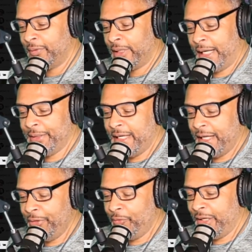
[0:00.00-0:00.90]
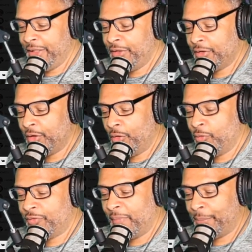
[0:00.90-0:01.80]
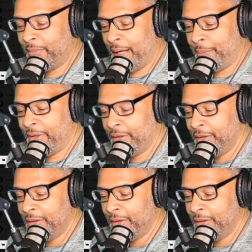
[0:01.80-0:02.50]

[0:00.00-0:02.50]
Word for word: I'm getting ready to go with my mama.